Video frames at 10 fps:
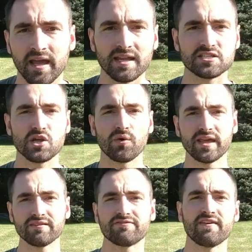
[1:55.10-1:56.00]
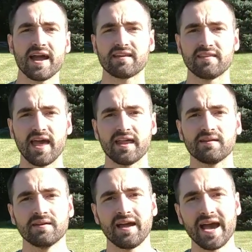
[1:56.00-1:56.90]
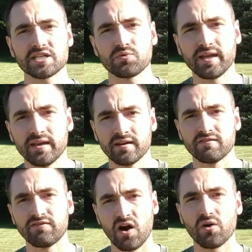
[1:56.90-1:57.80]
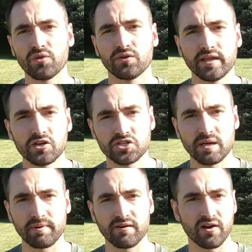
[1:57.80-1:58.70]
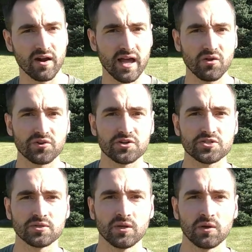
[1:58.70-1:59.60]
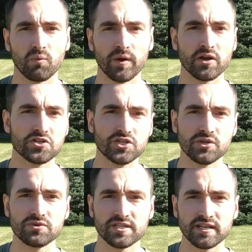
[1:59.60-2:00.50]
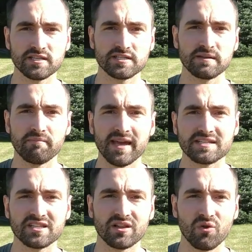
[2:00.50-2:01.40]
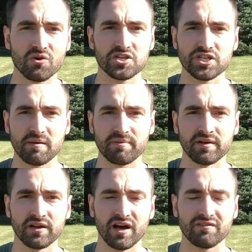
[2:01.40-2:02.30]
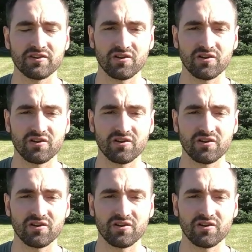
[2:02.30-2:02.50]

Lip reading: And so in effect then, as we follow the leadership of our elders, we are choosing to submit to the lordship of